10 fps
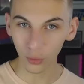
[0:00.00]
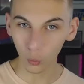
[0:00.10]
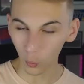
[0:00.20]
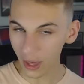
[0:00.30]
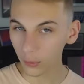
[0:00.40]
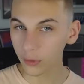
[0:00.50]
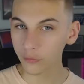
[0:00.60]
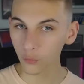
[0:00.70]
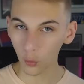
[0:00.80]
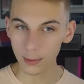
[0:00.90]
whether it
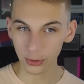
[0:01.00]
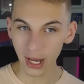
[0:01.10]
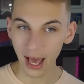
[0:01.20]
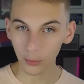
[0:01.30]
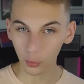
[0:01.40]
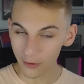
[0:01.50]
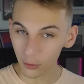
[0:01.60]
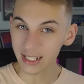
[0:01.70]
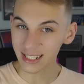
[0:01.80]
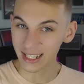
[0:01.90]
forms or not, wherever
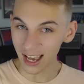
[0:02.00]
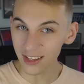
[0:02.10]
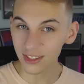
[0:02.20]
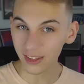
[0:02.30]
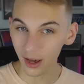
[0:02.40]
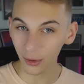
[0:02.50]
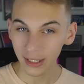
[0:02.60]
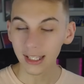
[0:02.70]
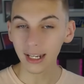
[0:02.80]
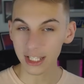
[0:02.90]
it does go,
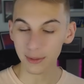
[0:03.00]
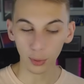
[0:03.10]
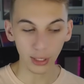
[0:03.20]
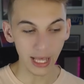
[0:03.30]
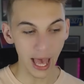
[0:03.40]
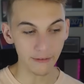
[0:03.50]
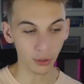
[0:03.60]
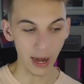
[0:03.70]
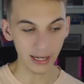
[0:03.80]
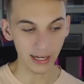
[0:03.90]
I think it's a pretty heavy
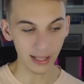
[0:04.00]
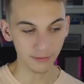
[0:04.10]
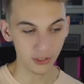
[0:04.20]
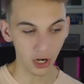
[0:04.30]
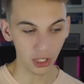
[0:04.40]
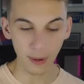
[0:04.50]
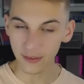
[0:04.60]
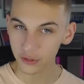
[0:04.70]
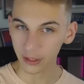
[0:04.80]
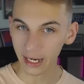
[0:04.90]
rain. And I've talked about this
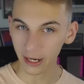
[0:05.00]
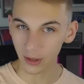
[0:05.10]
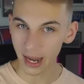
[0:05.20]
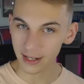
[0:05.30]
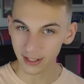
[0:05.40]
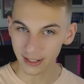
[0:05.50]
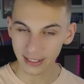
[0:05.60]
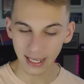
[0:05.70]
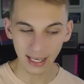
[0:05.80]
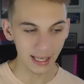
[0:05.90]
for the Carolinas on
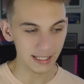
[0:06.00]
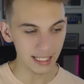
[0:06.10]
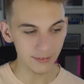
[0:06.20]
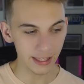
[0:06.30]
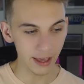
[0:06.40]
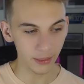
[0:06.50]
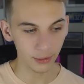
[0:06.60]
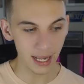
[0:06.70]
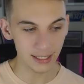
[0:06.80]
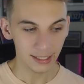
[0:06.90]
TV the other
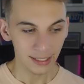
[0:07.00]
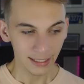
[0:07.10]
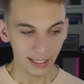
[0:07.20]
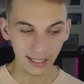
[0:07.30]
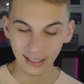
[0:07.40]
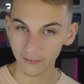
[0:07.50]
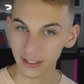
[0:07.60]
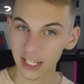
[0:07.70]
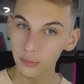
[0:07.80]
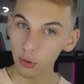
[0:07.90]
night. If it
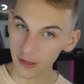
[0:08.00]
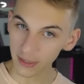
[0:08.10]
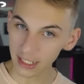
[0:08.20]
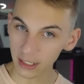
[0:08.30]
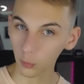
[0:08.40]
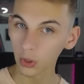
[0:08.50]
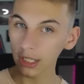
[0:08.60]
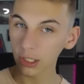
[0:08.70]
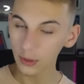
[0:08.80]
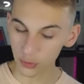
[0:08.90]
does move inland, it will
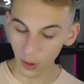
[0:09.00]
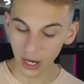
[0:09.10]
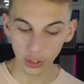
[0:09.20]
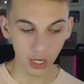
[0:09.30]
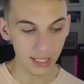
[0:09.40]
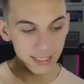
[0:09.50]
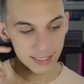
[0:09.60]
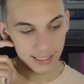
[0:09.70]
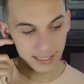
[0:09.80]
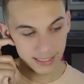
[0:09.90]
increase rain chances.
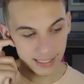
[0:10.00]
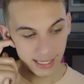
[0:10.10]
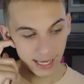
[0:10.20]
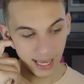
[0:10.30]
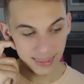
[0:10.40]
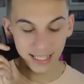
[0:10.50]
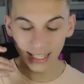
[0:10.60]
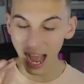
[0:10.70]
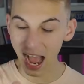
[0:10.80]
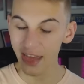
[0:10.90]
And I think
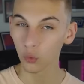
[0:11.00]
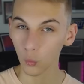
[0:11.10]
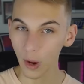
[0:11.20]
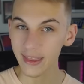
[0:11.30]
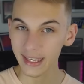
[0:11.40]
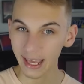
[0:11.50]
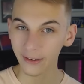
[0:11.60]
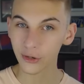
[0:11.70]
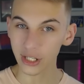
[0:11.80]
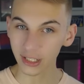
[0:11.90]
either way, the
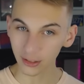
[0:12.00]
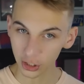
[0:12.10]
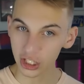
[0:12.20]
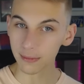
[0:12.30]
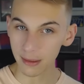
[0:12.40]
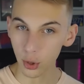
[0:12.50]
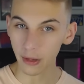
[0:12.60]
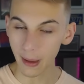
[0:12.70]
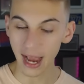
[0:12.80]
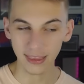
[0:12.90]
energy looks to be
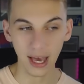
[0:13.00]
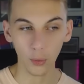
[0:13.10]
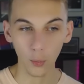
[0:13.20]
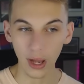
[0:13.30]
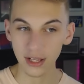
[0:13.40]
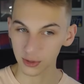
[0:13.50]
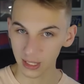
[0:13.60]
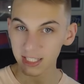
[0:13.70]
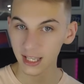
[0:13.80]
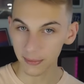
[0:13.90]
moving back that way. So
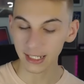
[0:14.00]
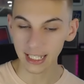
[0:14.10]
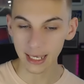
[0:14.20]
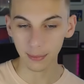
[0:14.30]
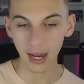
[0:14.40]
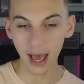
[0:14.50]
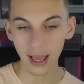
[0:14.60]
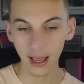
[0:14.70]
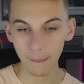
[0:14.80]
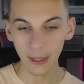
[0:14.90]
that's something to keep an eye on.